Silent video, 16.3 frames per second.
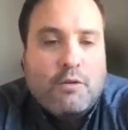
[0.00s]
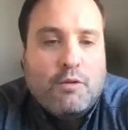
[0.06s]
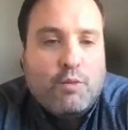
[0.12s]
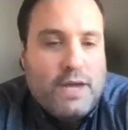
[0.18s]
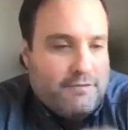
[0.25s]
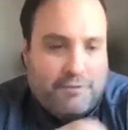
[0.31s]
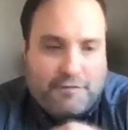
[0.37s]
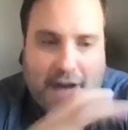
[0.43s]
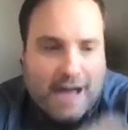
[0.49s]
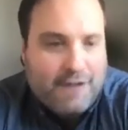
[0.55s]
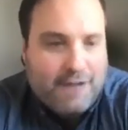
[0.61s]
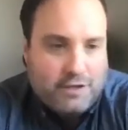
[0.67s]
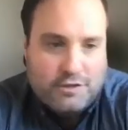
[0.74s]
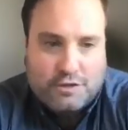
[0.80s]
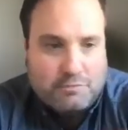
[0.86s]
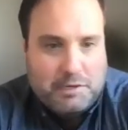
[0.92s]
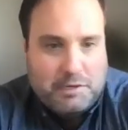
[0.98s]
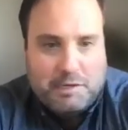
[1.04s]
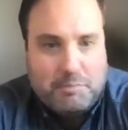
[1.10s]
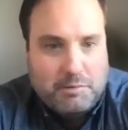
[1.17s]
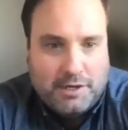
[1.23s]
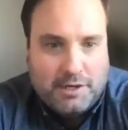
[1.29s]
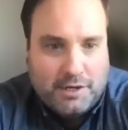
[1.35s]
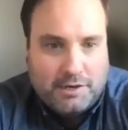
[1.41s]
We have 500
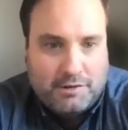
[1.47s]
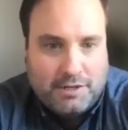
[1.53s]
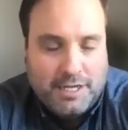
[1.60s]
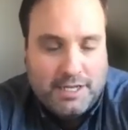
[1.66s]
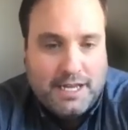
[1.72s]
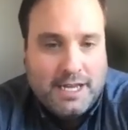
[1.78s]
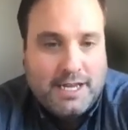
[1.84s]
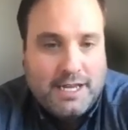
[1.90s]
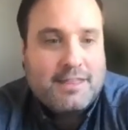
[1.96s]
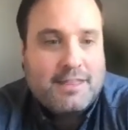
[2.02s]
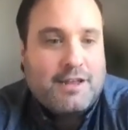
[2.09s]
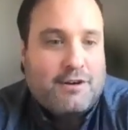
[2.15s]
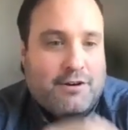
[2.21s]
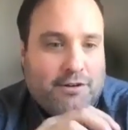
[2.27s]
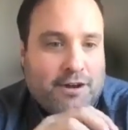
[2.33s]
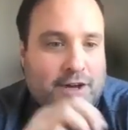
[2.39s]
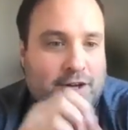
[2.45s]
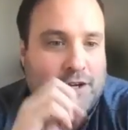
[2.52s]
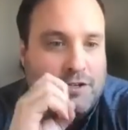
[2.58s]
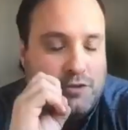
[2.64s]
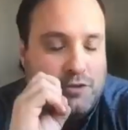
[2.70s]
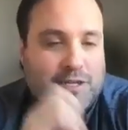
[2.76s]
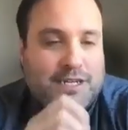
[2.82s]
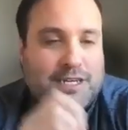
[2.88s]
people here at Greenlight that are
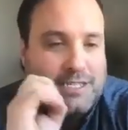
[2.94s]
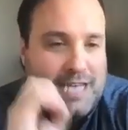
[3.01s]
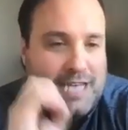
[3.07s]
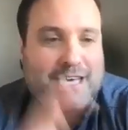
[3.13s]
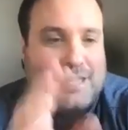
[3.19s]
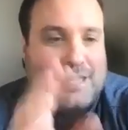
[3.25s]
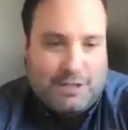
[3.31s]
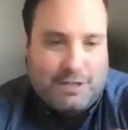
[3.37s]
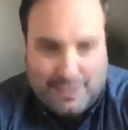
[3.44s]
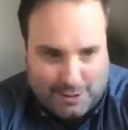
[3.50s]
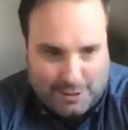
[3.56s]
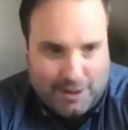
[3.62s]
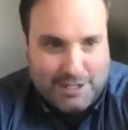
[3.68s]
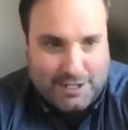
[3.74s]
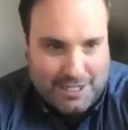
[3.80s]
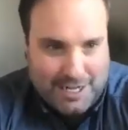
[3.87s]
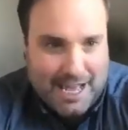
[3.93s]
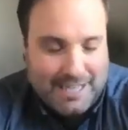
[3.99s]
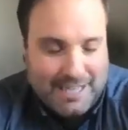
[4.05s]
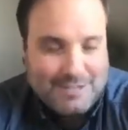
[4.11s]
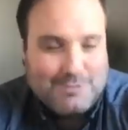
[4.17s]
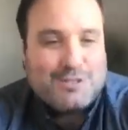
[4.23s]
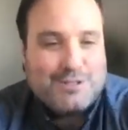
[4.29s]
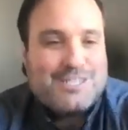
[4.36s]
doing exactly what this question
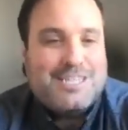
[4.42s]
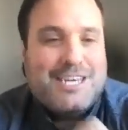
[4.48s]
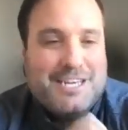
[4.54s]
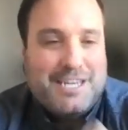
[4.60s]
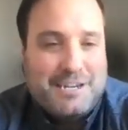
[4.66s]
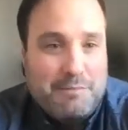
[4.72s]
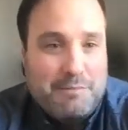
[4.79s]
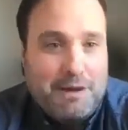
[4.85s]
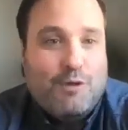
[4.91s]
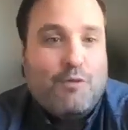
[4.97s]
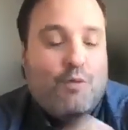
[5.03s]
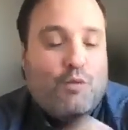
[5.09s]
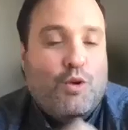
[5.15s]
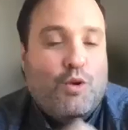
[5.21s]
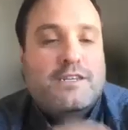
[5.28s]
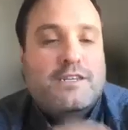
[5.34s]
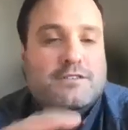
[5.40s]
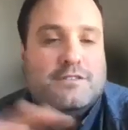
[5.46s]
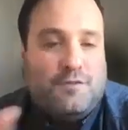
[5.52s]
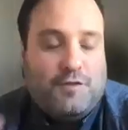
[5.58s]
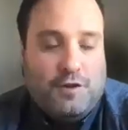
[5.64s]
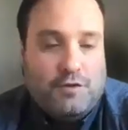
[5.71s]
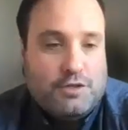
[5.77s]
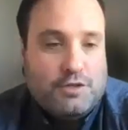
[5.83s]
asks, which is thinking about what is the
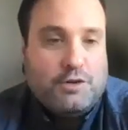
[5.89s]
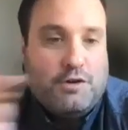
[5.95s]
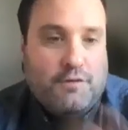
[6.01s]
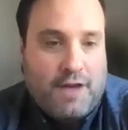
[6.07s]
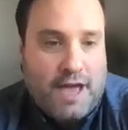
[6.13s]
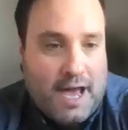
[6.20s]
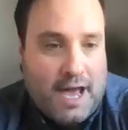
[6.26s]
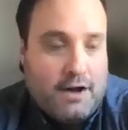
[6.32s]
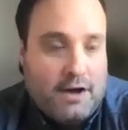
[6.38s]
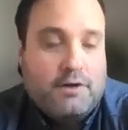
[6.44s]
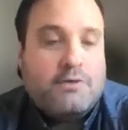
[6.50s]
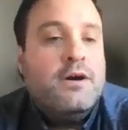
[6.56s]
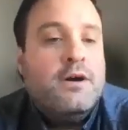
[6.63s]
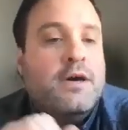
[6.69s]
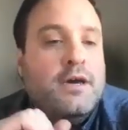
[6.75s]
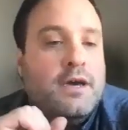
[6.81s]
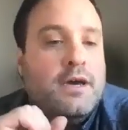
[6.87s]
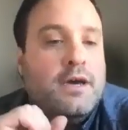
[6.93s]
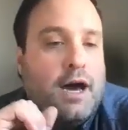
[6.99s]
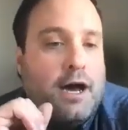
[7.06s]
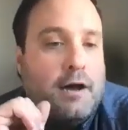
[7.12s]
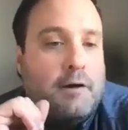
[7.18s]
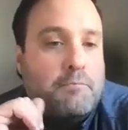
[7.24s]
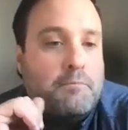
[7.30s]
future of how
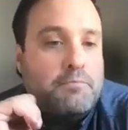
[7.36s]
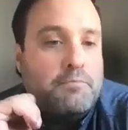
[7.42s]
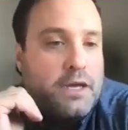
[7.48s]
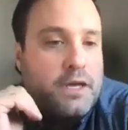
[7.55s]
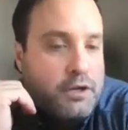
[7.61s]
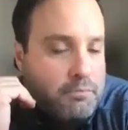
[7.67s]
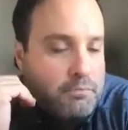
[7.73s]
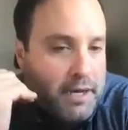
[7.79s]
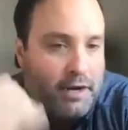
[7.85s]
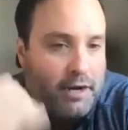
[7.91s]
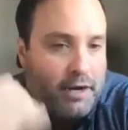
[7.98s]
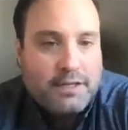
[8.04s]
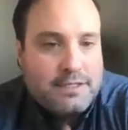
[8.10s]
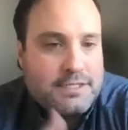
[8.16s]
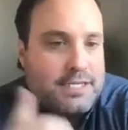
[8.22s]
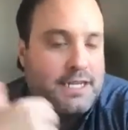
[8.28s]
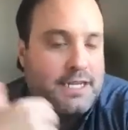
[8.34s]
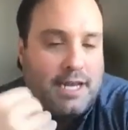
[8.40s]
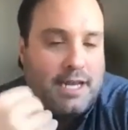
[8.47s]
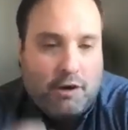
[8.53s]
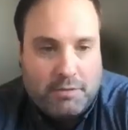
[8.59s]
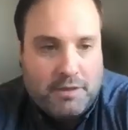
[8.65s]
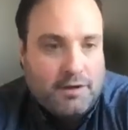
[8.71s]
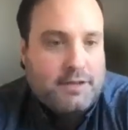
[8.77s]
parents can
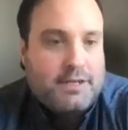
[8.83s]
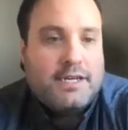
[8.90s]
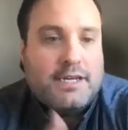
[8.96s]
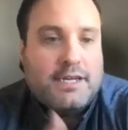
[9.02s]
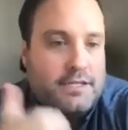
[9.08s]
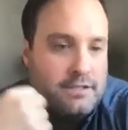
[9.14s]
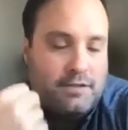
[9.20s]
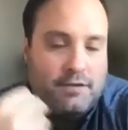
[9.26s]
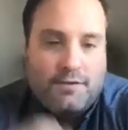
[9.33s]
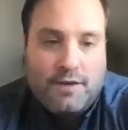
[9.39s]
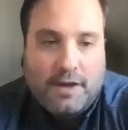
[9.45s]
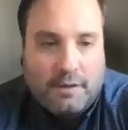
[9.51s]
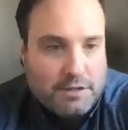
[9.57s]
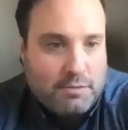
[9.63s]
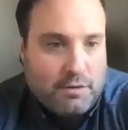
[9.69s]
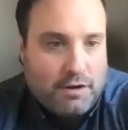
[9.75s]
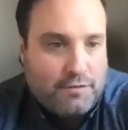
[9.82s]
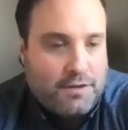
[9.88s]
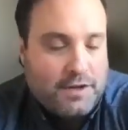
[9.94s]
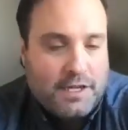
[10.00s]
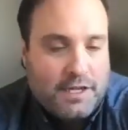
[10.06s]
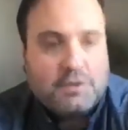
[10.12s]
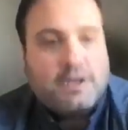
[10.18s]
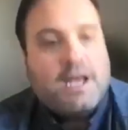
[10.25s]
help their kids develop smart
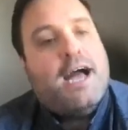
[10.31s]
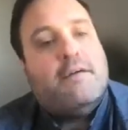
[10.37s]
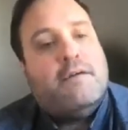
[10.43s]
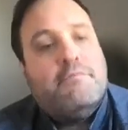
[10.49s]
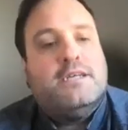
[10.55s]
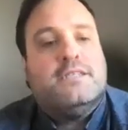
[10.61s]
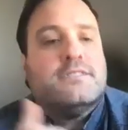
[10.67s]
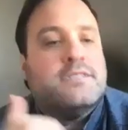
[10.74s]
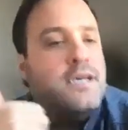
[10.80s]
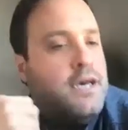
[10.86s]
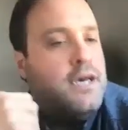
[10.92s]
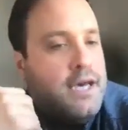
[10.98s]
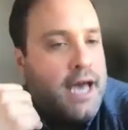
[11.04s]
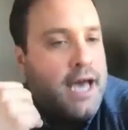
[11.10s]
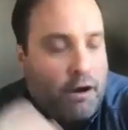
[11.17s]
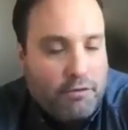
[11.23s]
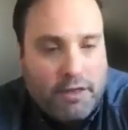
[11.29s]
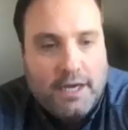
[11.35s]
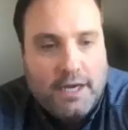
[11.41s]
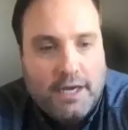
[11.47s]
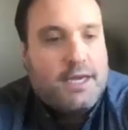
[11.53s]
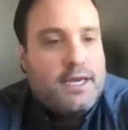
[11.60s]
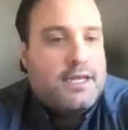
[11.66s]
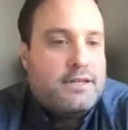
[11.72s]
financial habits, how they
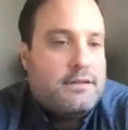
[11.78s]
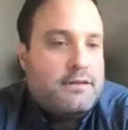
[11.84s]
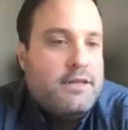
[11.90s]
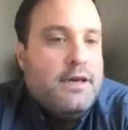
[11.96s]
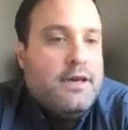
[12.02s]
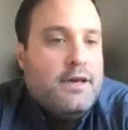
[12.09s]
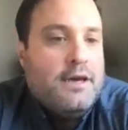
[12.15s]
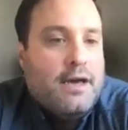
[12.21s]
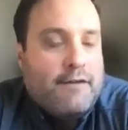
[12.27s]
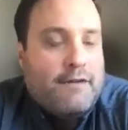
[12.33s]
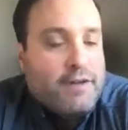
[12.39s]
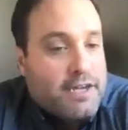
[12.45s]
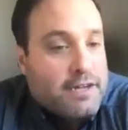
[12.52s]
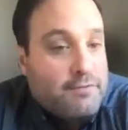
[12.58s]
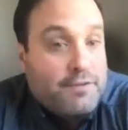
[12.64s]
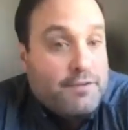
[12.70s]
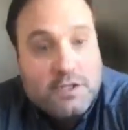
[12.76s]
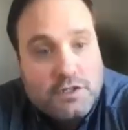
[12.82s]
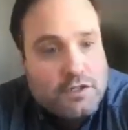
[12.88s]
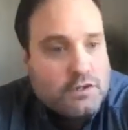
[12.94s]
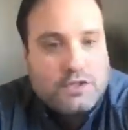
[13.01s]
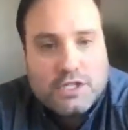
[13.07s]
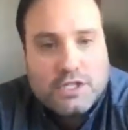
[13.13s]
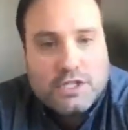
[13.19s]
can have a convenient
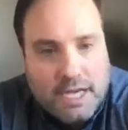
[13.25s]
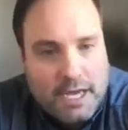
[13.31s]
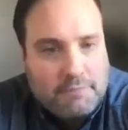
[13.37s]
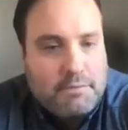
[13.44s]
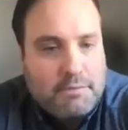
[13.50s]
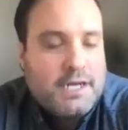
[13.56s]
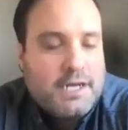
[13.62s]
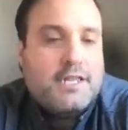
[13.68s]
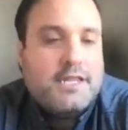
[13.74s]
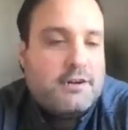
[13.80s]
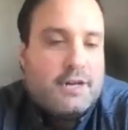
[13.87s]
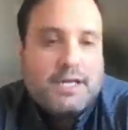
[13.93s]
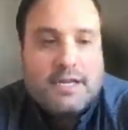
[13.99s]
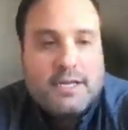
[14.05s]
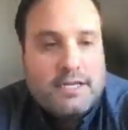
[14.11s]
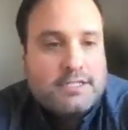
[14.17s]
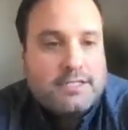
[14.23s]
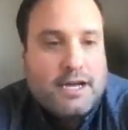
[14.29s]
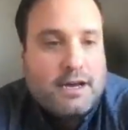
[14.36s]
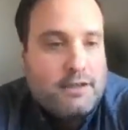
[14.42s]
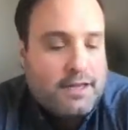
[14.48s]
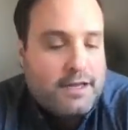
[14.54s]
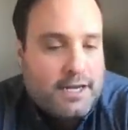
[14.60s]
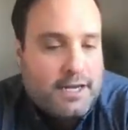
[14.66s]
solution to get money to their kids,
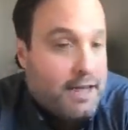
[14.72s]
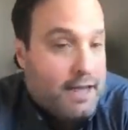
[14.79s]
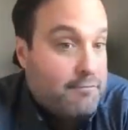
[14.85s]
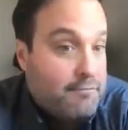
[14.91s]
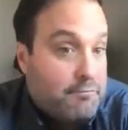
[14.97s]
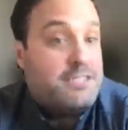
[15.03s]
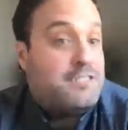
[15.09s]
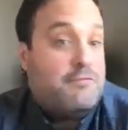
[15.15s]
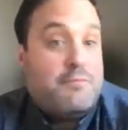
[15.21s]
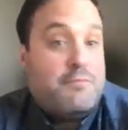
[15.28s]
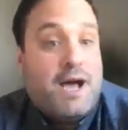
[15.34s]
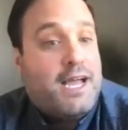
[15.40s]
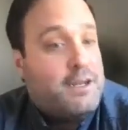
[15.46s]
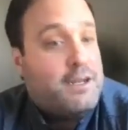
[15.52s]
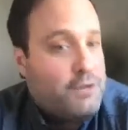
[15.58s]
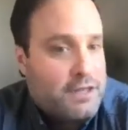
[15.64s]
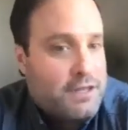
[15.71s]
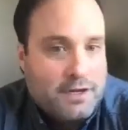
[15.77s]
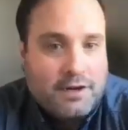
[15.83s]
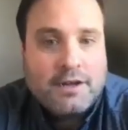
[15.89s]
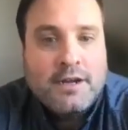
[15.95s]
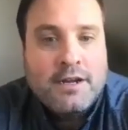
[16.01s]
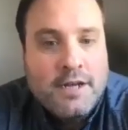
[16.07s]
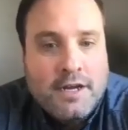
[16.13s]
how they can have peace of mind when
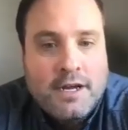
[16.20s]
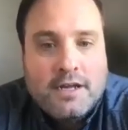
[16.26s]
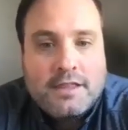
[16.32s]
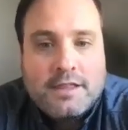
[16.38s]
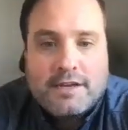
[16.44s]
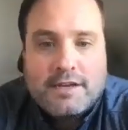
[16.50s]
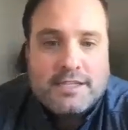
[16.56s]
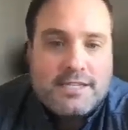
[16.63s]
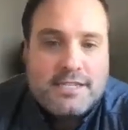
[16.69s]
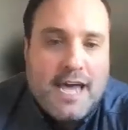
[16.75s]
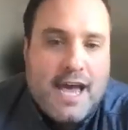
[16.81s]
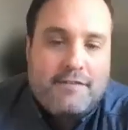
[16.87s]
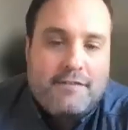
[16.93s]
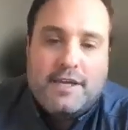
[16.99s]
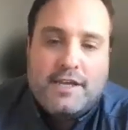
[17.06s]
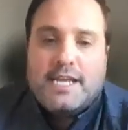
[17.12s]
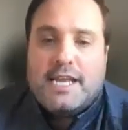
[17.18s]
their kids have it.